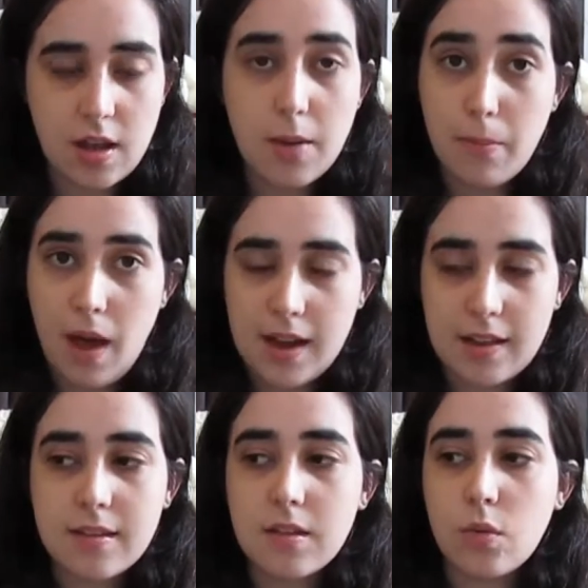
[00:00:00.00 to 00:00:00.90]

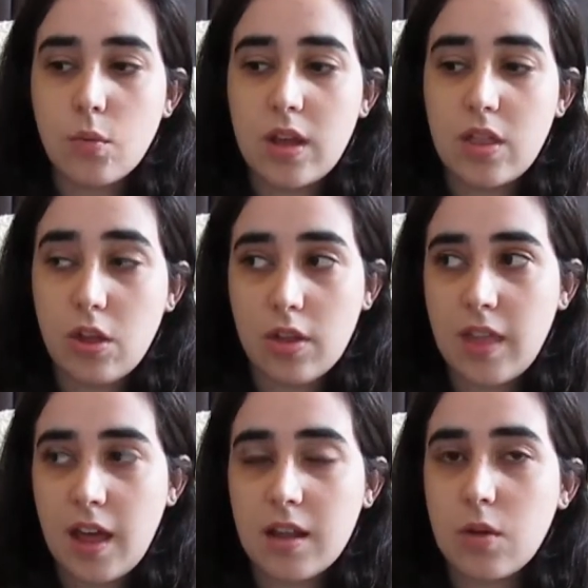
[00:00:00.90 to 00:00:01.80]
bodies, we thought
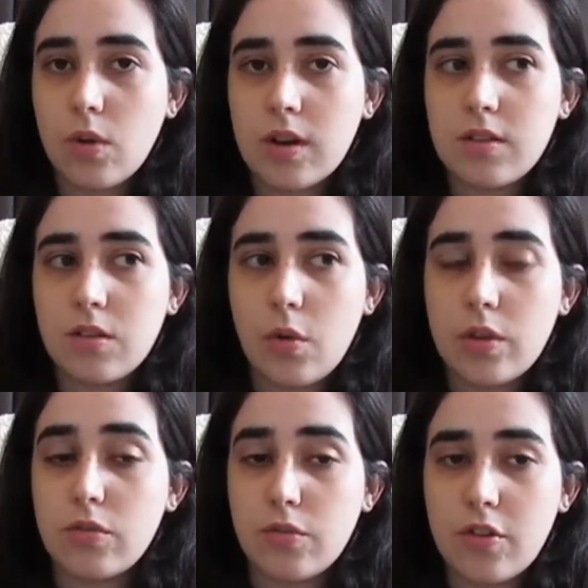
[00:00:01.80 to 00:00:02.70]
that he wanted to go
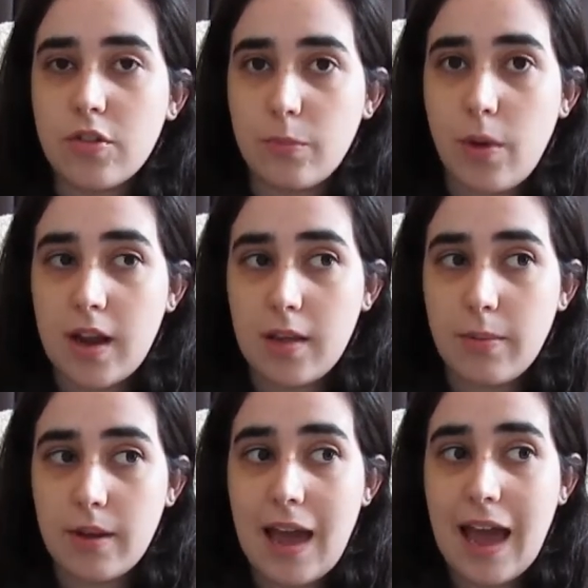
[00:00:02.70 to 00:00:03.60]
into Virgil's body,
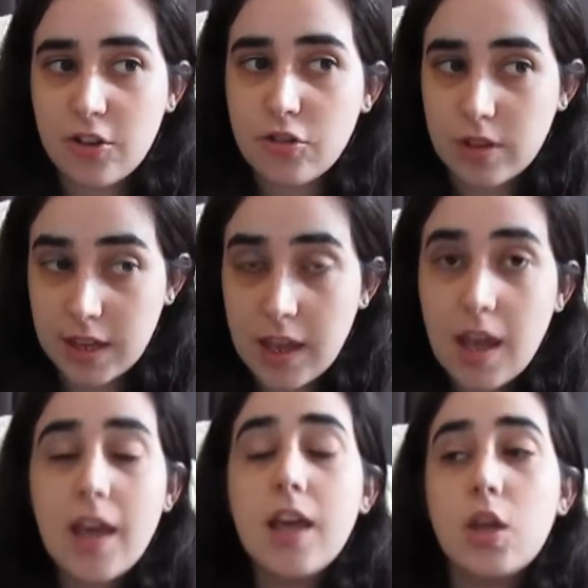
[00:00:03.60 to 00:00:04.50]
but actually
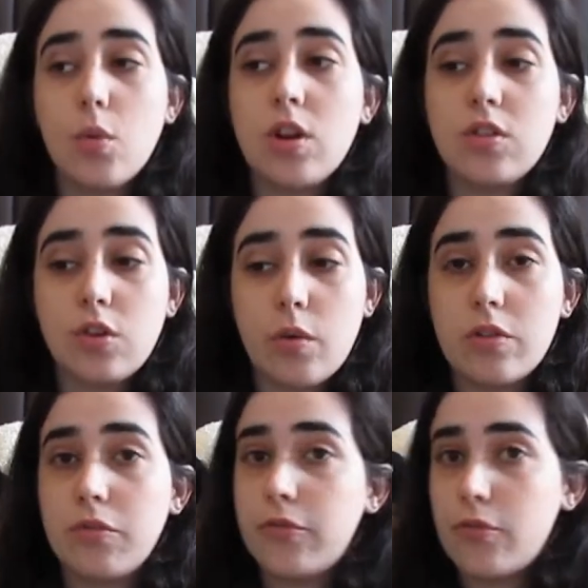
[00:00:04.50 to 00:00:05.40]
he wanted to go
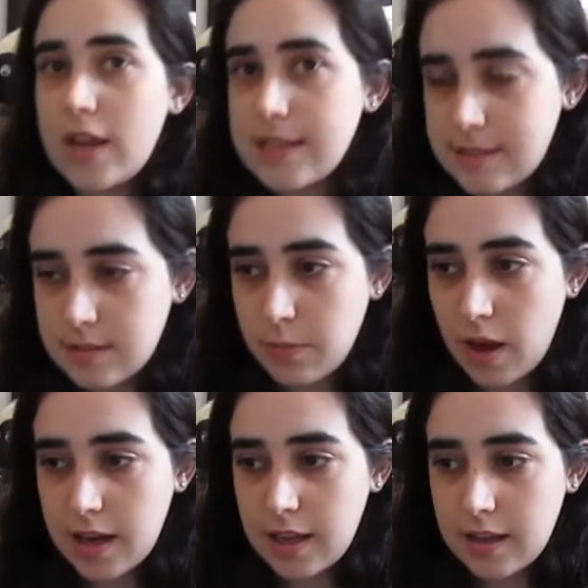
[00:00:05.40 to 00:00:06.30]
into Francis'
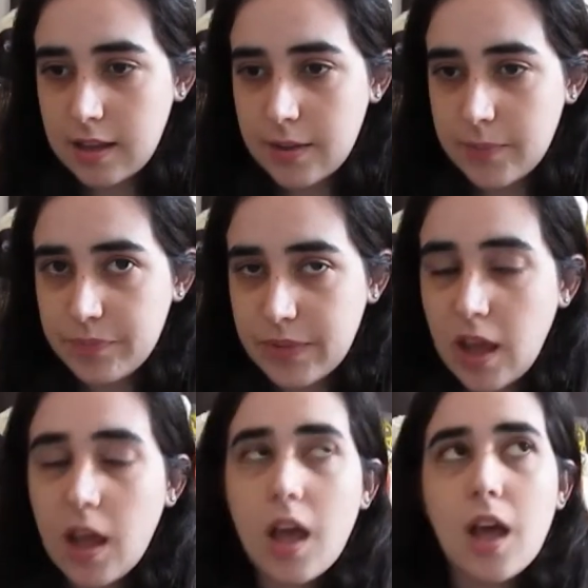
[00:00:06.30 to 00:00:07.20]
body.
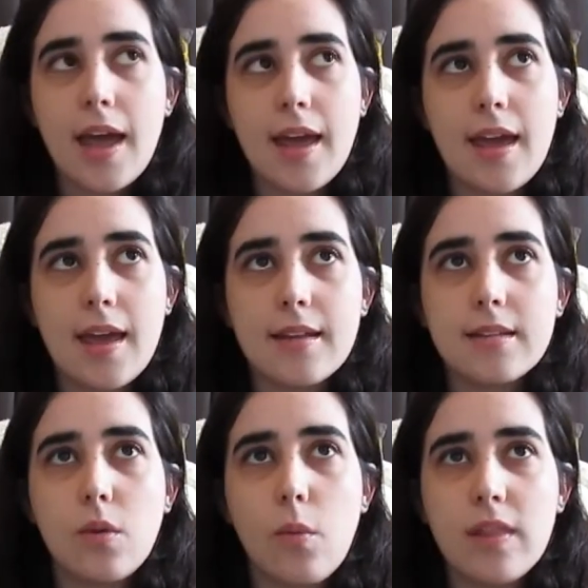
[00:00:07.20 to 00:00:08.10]

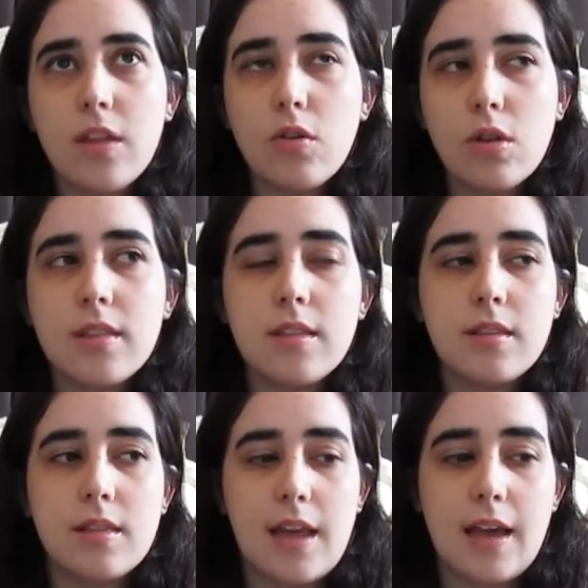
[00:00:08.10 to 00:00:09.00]
And when they're all in
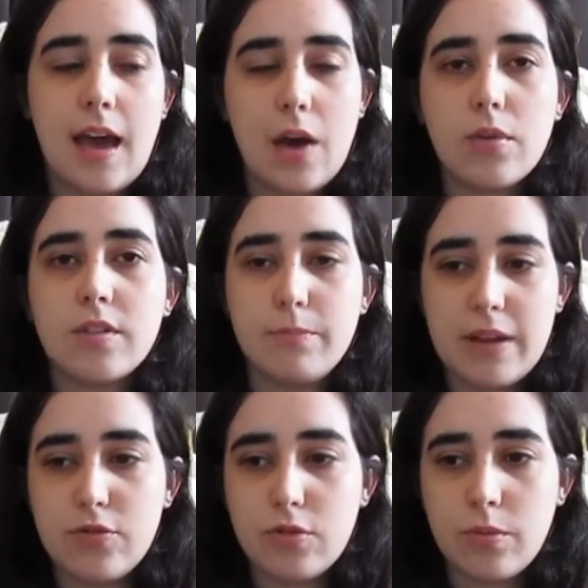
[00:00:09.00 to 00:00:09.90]
the, like, Howard's
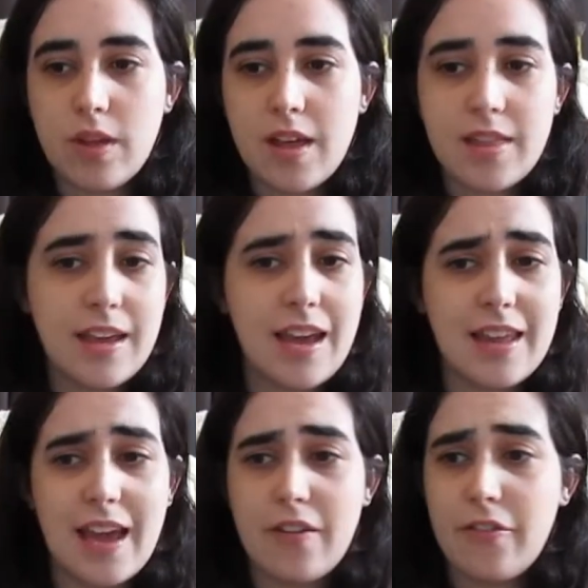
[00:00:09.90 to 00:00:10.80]
bedroom, they kind of
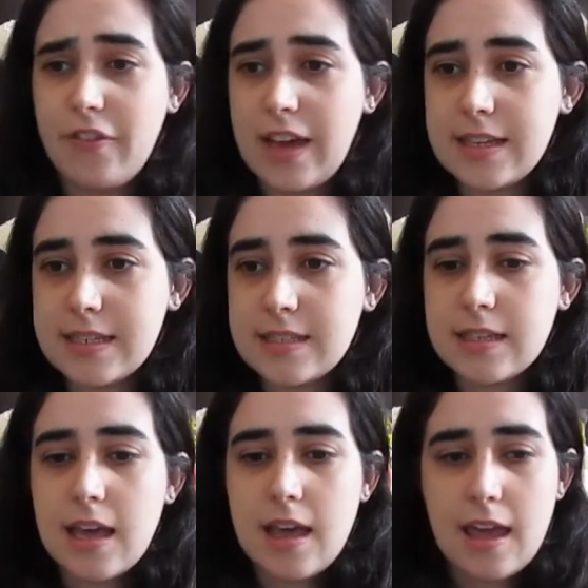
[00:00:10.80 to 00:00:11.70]
had a fight,
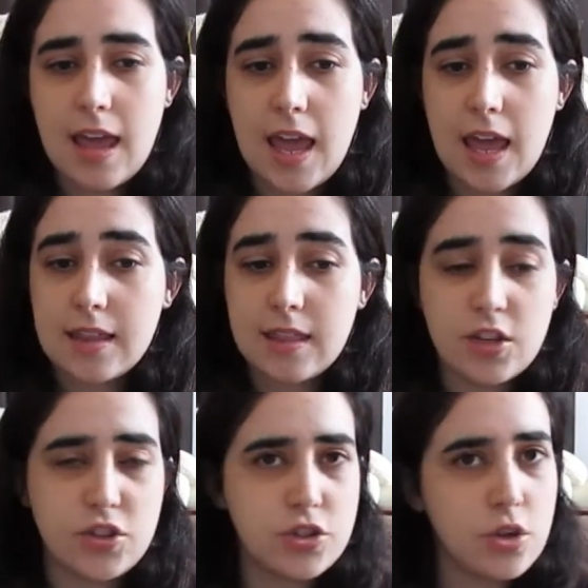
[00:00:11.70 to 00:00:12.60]
and they
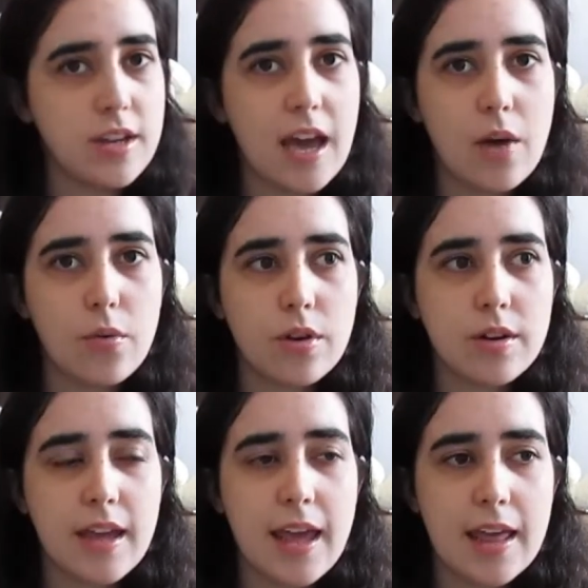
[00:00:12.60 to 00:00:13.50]
shot
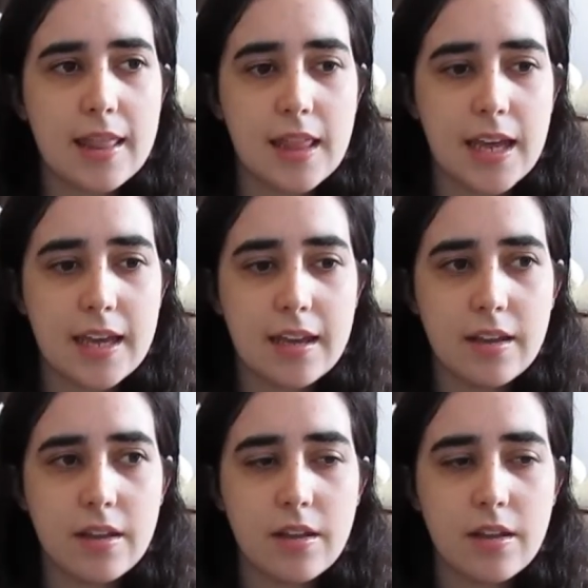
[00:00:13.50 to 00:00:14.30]
Howard, and, like,